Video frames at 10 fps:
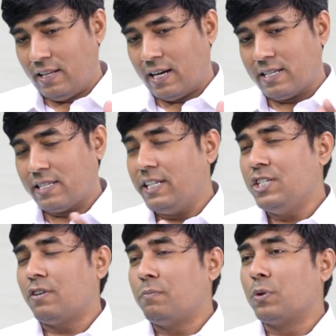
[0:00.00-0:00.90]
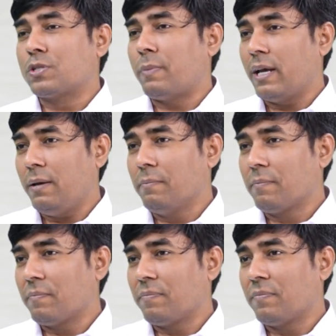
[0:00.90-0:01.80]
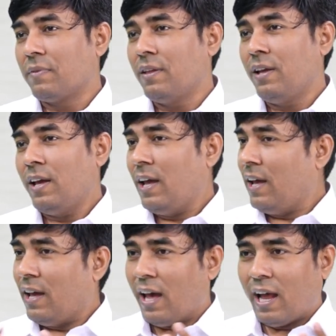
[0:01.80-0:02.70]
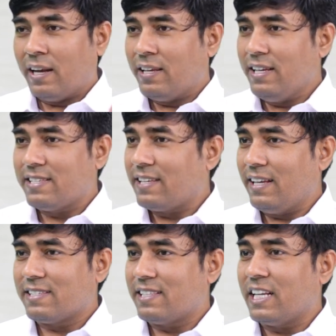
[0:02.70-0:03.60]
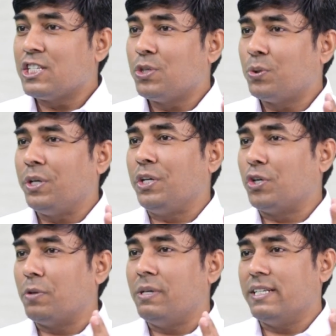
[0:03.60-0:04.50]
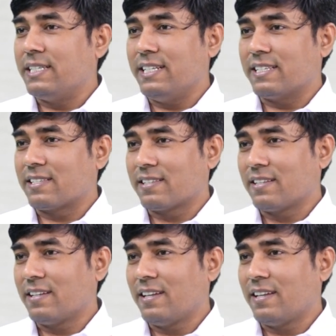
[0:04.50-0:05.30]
There are a series of books by him. And he says there is no incurable disease.